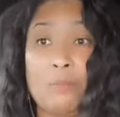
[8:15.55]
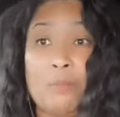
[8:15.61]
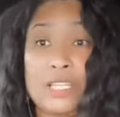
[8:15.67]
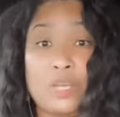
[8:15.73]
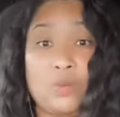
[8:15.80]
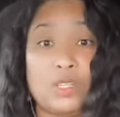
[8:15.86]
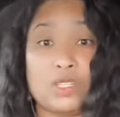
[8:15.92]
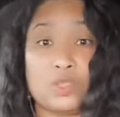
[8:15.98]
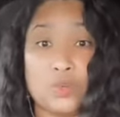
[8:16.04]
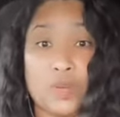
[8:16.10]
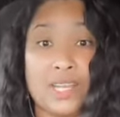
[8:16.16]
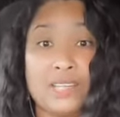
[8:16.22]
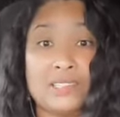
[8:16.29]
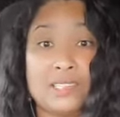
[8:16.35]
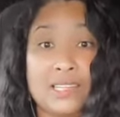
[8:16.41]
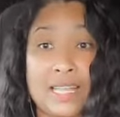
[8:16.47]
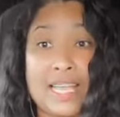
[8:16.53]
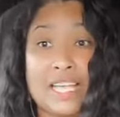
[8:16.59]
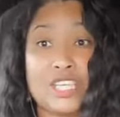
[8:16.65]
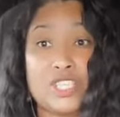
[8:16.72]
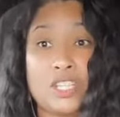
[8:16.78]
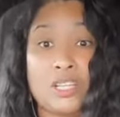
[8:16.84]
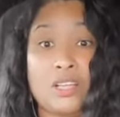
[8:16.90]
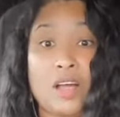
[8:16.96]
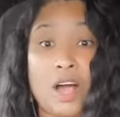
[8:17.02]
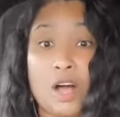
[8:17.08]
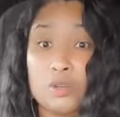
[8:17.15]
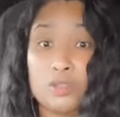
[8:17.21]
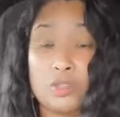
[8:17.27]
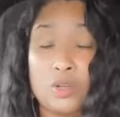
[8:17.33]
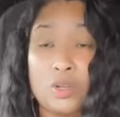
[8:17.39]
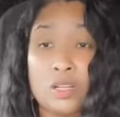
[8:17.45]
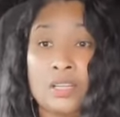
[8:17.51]
but he was raised in a Haitian
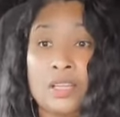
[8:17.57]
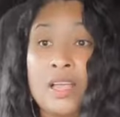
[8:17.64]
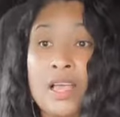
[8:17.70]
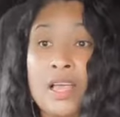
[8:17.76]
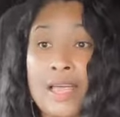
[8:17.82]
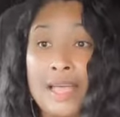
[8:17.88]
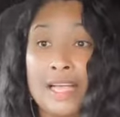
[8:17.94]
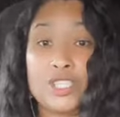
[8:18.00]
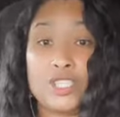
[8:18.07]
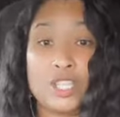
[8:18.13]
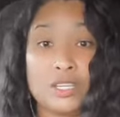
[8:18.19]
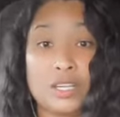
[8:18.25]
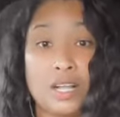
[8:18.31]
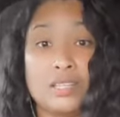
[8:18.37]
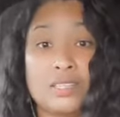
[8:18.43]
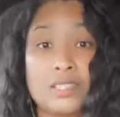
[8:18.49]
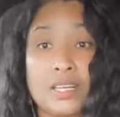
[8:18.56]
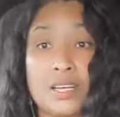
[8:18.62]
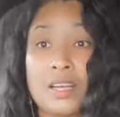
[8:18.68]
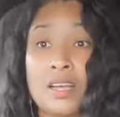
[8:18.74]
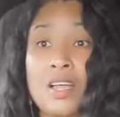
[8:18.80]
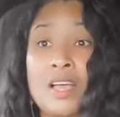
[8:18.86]
household, Haitian culture.